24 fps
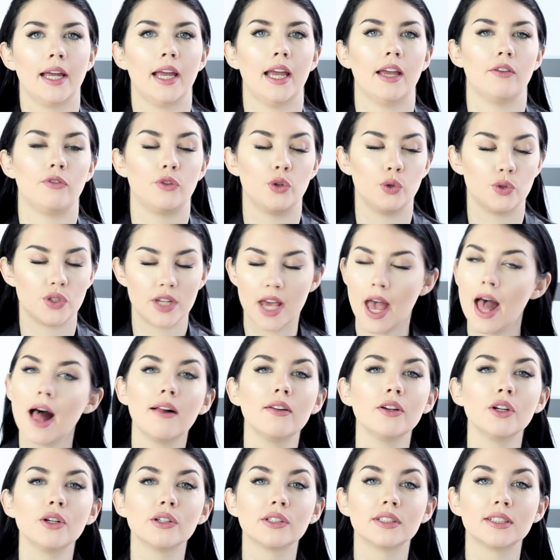If you
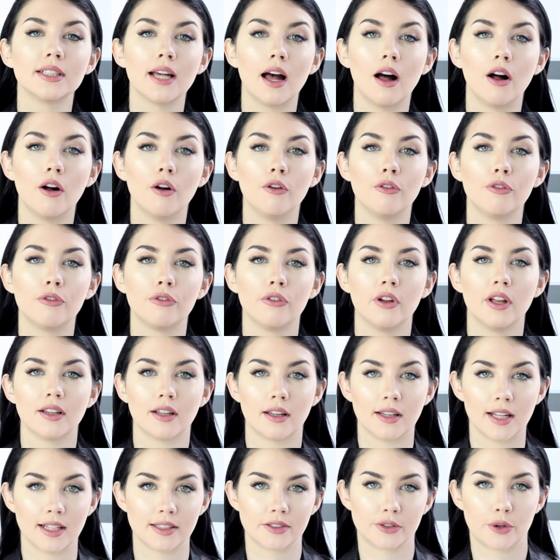tell yourself
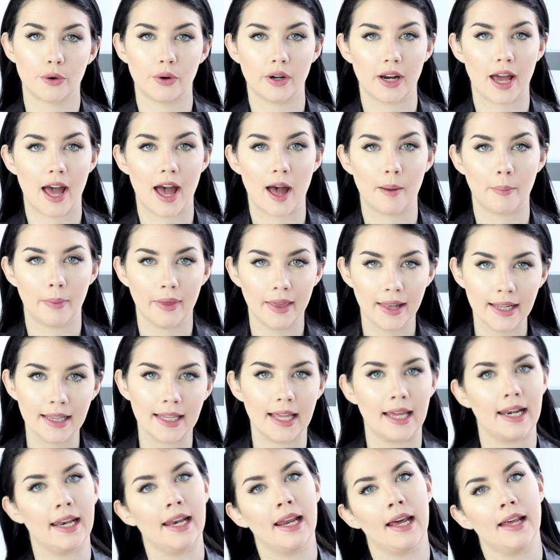that that's going to happen,
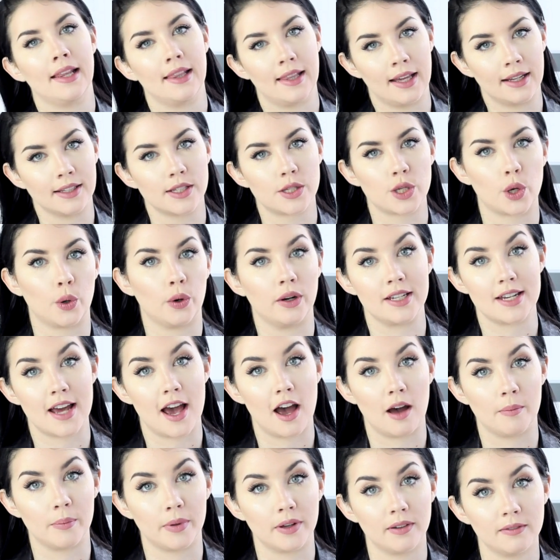then that's going to
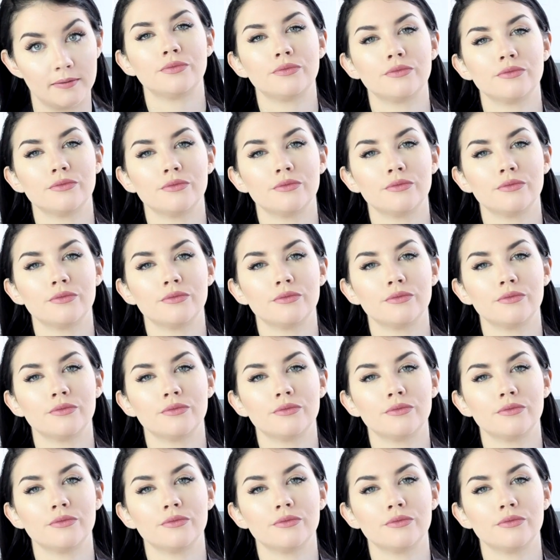happen.